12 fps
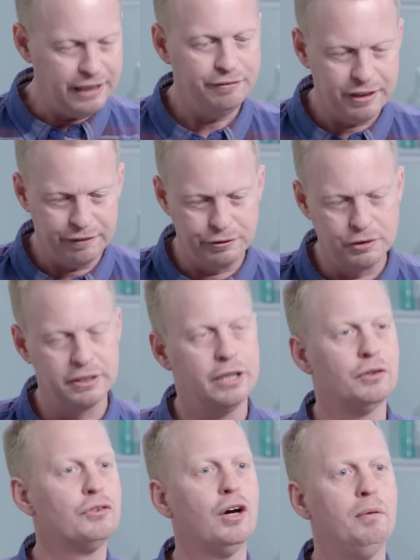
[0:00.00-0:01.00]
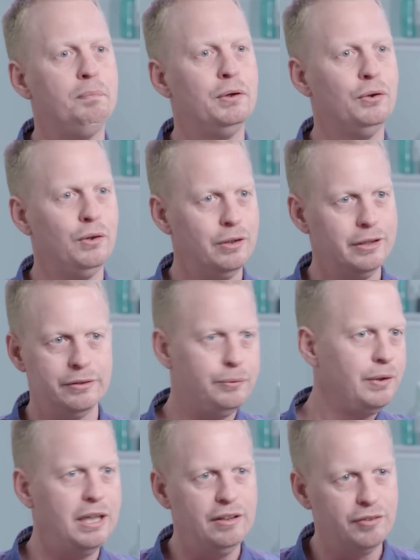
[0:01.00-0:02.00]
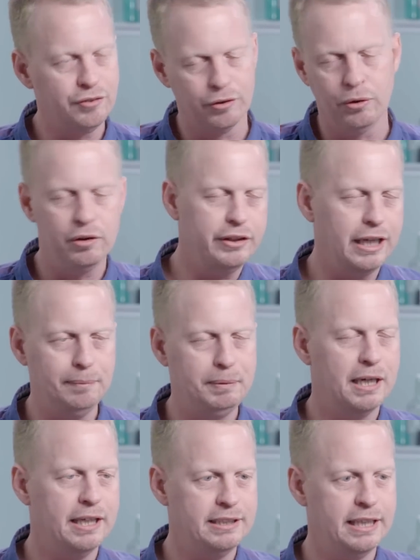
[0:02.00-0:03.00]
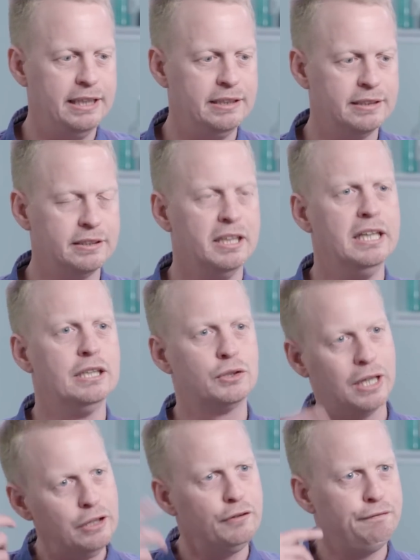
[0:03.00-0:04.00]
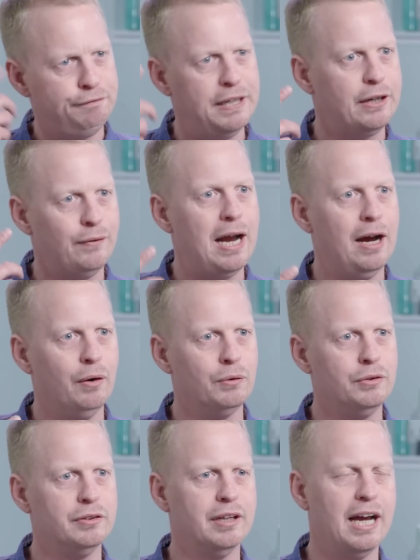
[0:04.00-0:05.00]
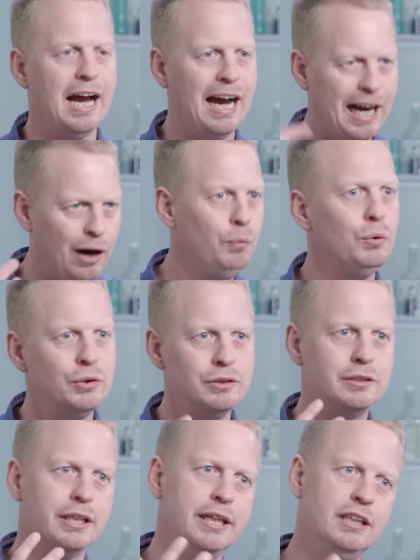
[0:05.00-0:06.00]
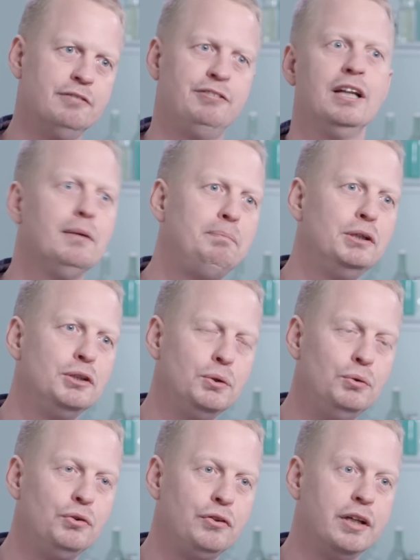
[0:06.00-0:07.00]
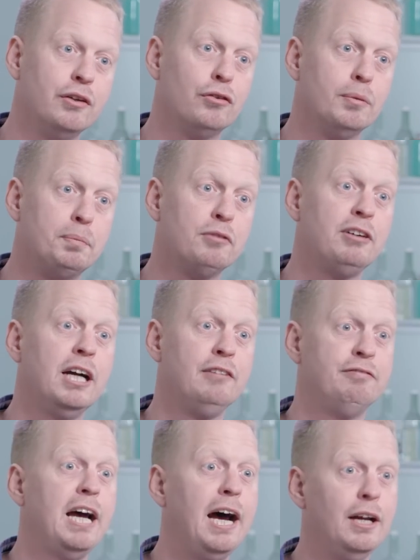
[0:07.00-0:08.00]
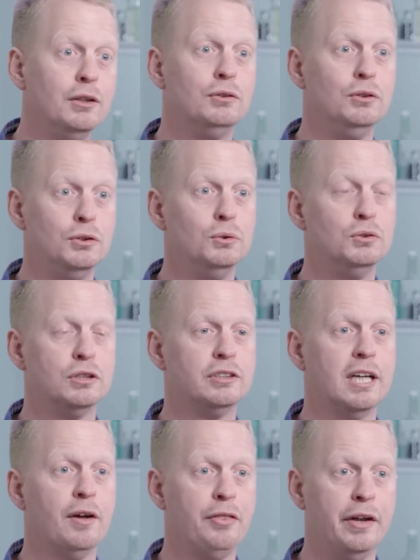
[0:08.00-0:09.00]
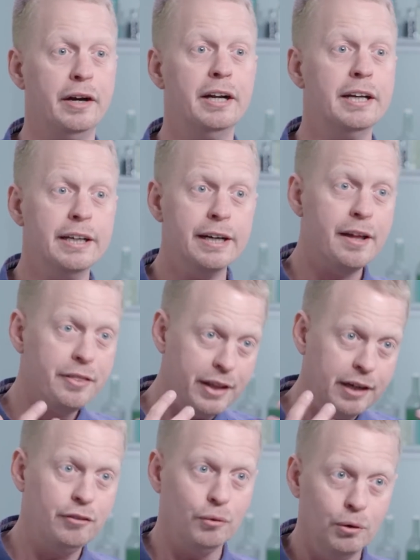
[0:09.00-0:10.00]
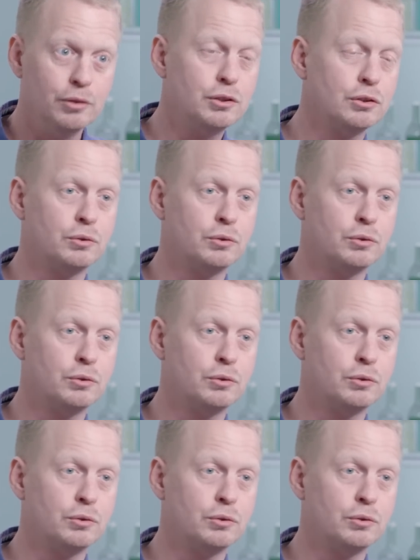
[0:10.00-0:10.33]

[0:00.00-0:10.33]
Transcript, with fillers: Even if you stay on top with all the releases and all the API changes, trying to figure out how would a developer use this to provide value to users out there, that is also